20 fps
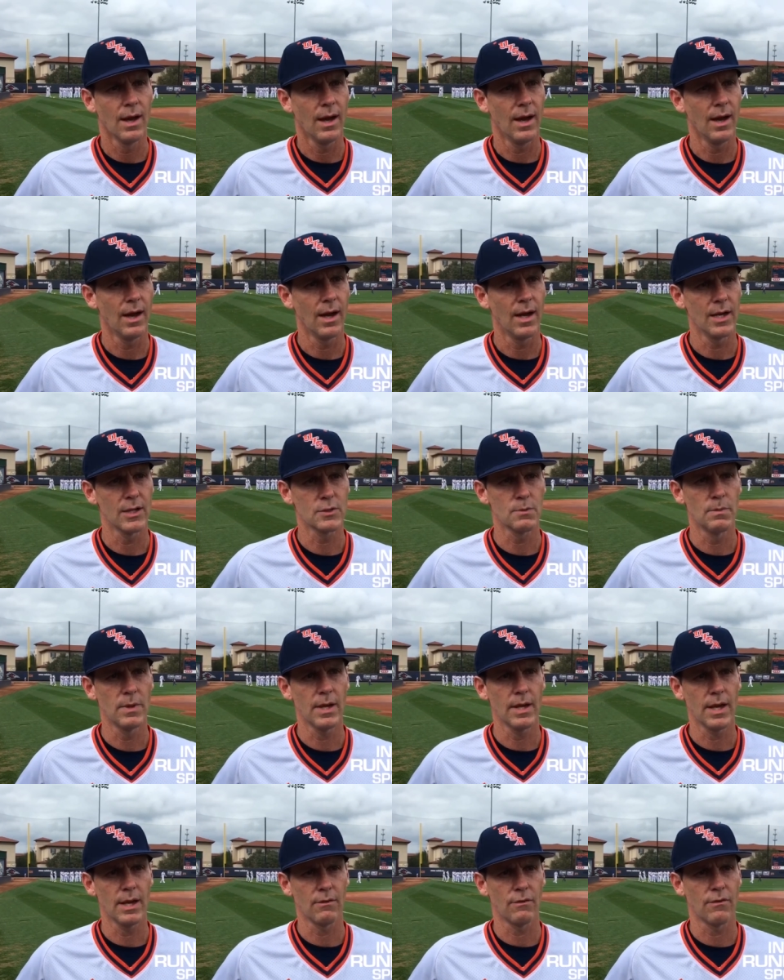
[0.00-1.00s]
it's
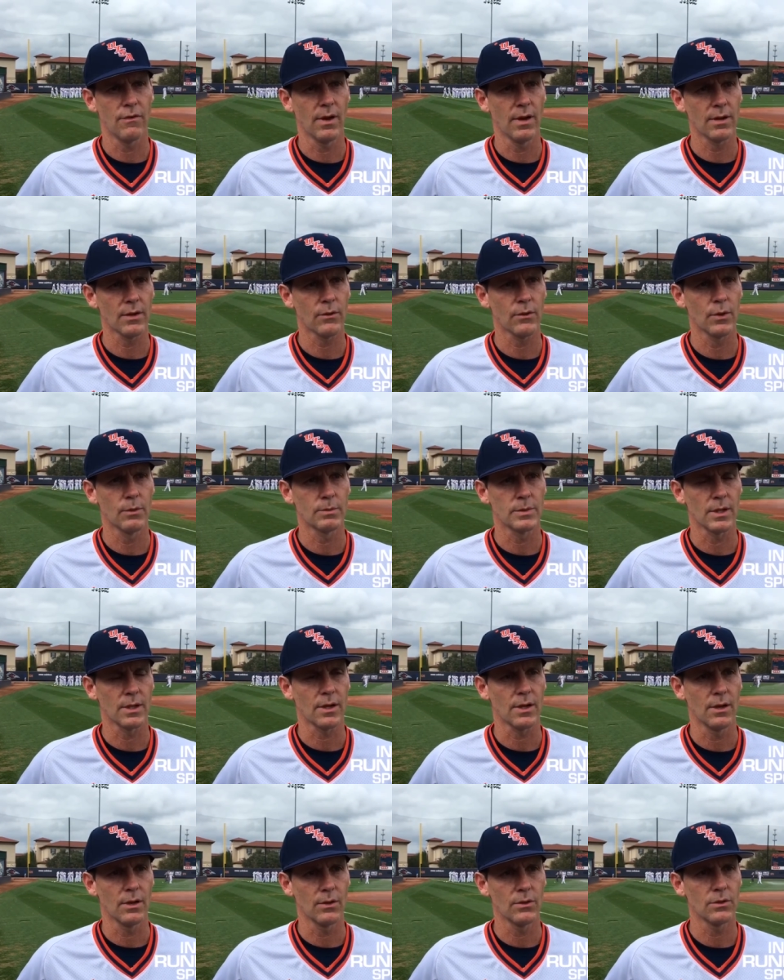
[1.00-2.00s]
been a fun group to
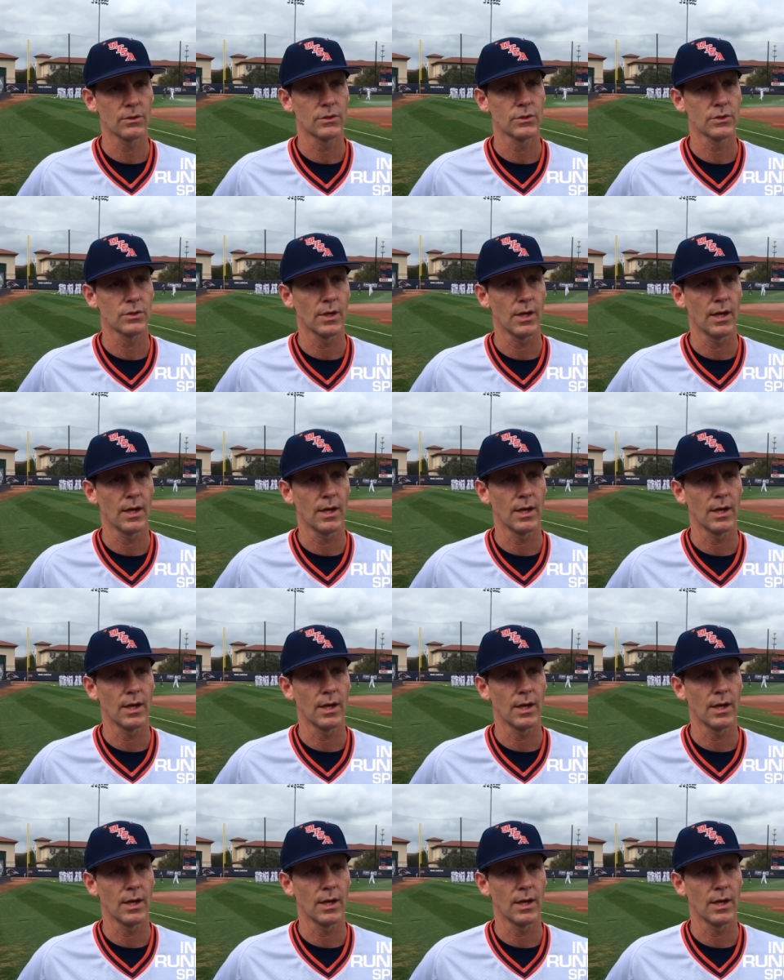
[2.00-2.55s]
coach,